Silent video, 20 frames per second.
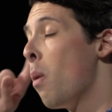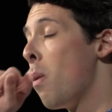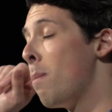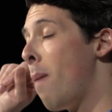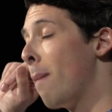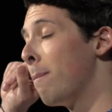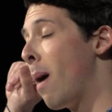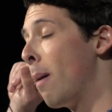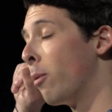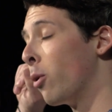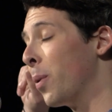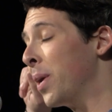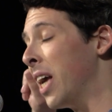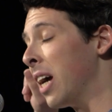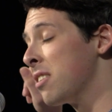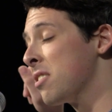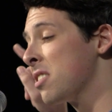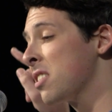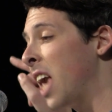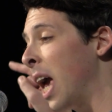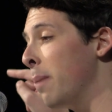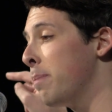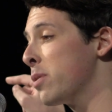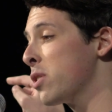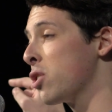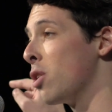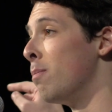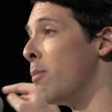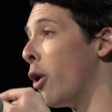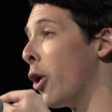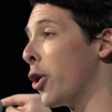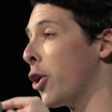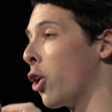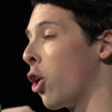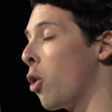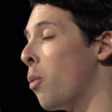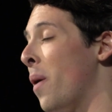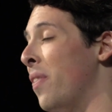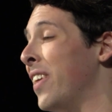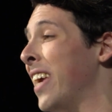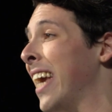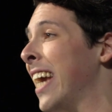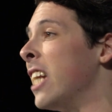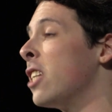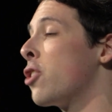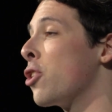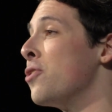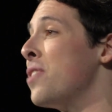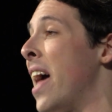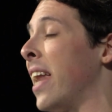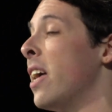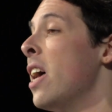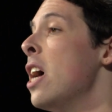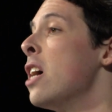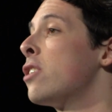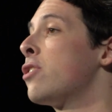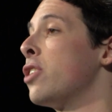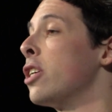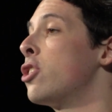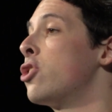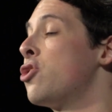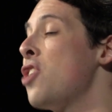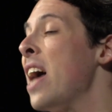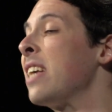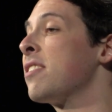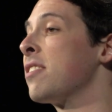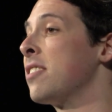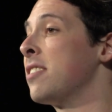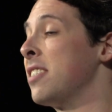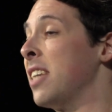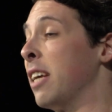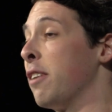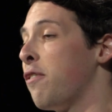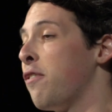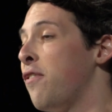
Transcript: when my memory escapes the murder or when the internet suggests it.